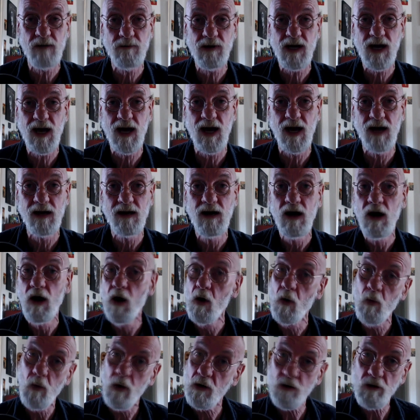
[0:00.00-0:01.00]
coming out,
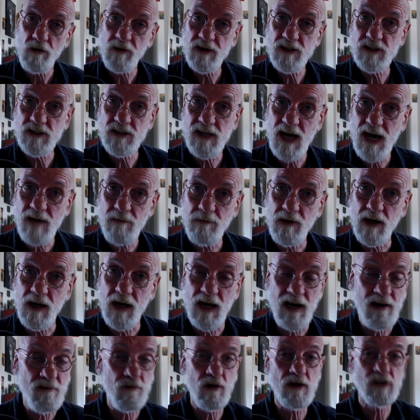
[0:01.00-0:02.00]
while all this is
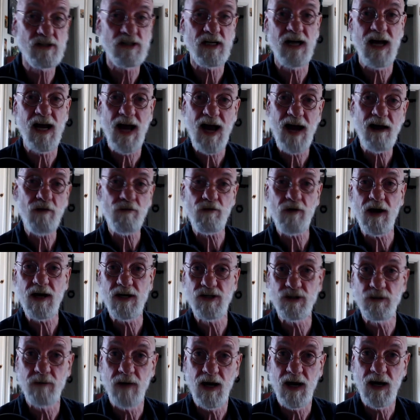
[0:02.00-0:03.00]
happening and everyone's in
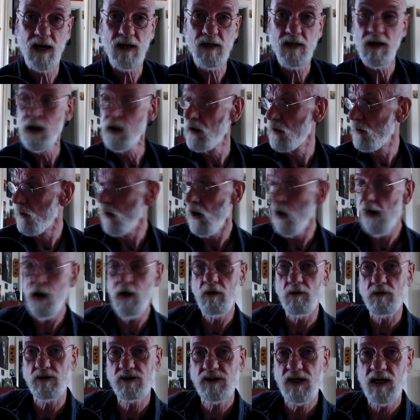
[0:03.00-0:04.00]
outrage about it,
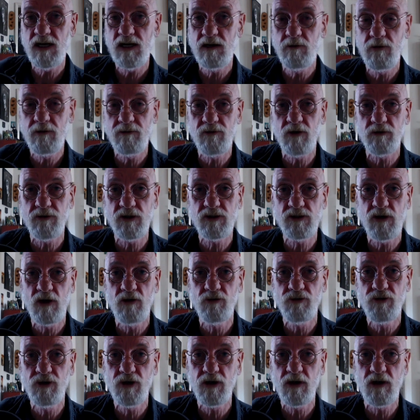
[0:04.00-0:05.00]
suddenly we've got this
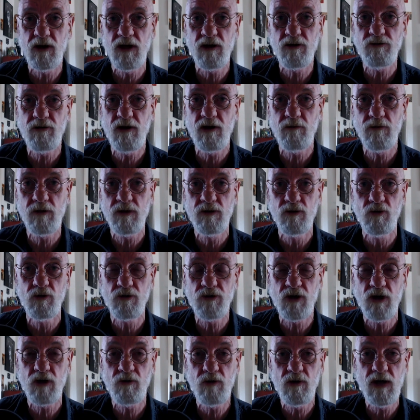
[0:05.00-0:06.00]
whole nuclear threat with
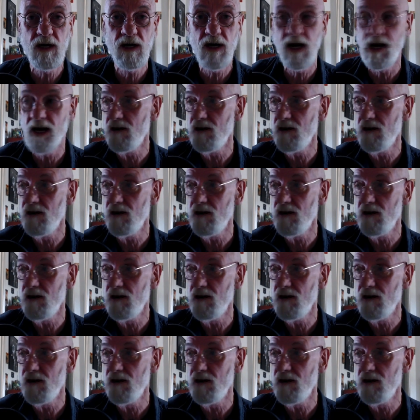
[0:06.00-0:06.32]
North Korea,